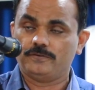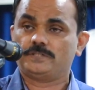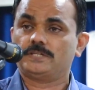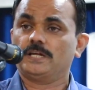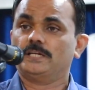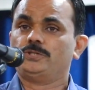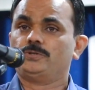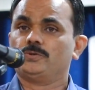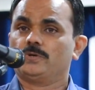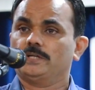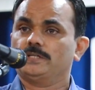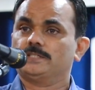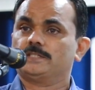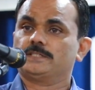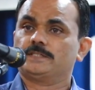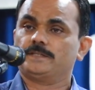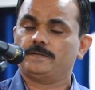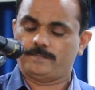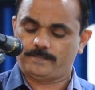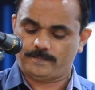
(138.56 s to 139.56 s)
for
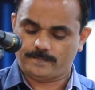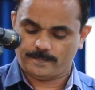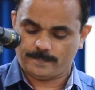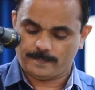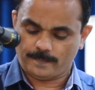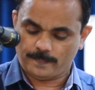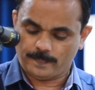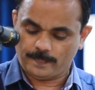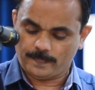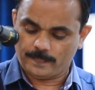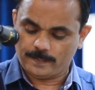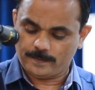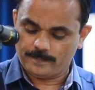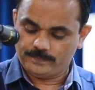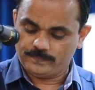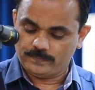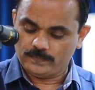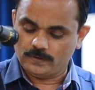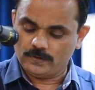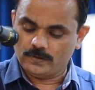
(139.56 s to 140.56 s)
centuries.
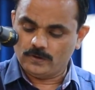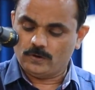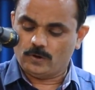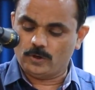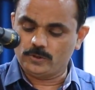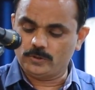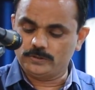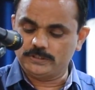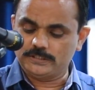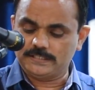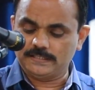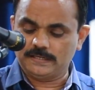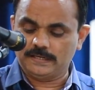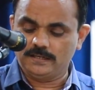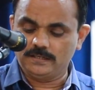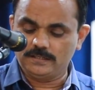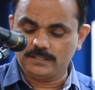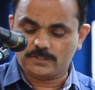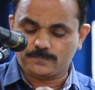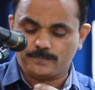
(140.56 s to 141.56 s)
Although this is an
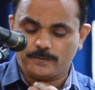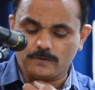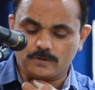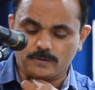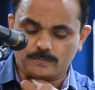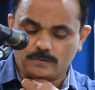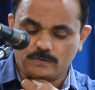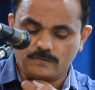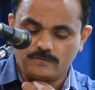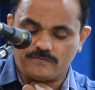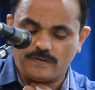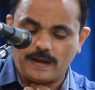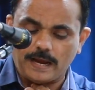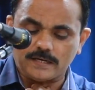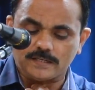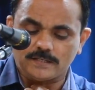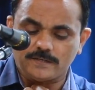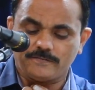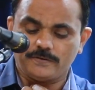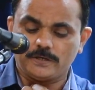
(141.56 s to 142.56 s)
indisputable
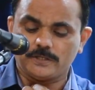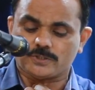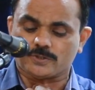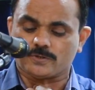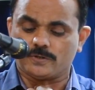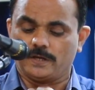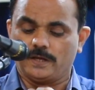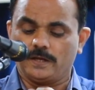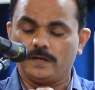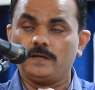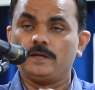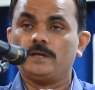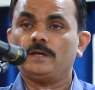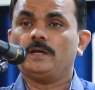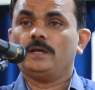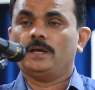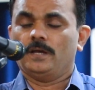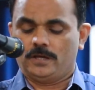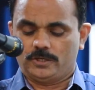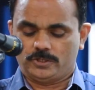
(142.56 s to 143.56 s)
fact of history,
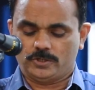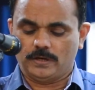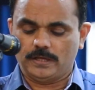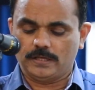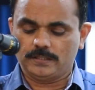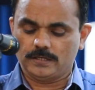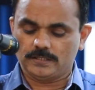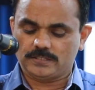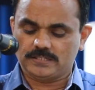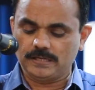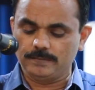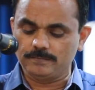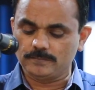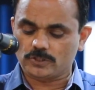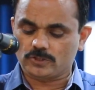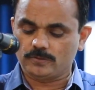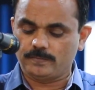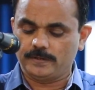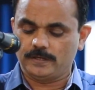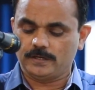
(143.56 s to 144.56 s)
today there
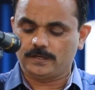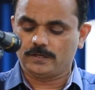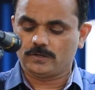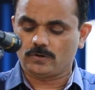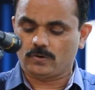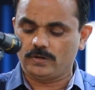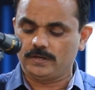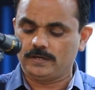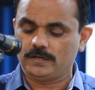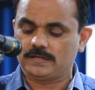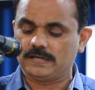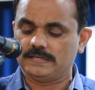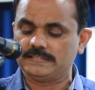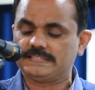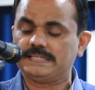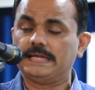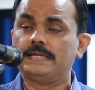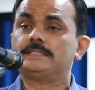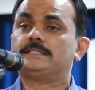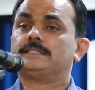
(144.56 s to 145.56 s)
seems to be a growing
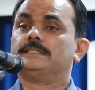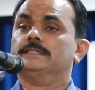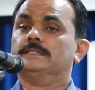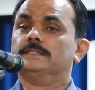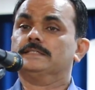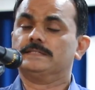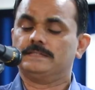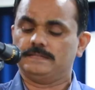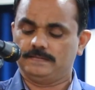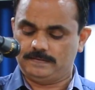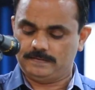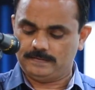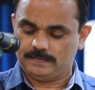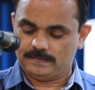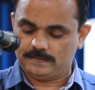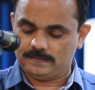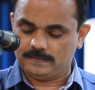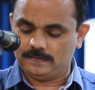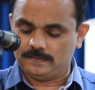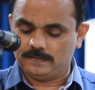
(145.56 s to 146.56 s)
consensus
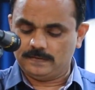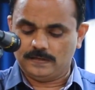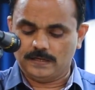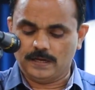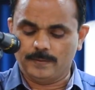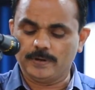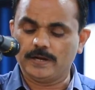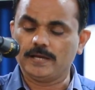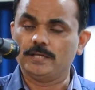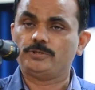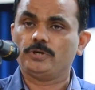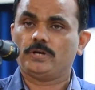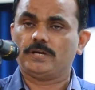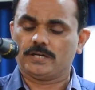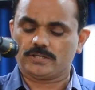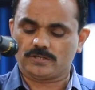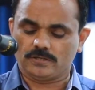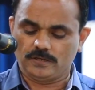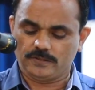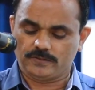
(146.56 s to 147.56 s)
among
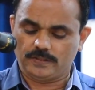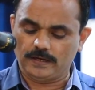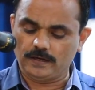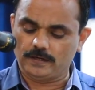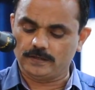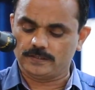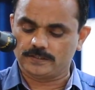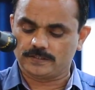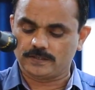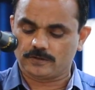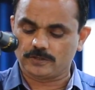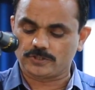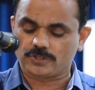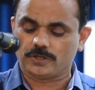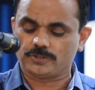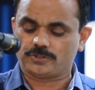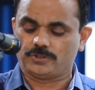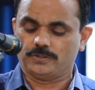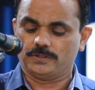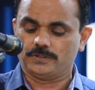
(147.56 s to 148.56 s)
educational thinkers and
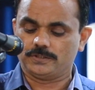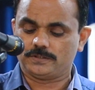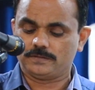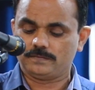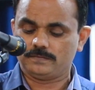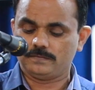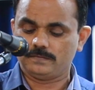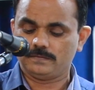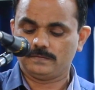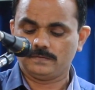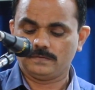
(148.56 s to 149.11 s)
researchers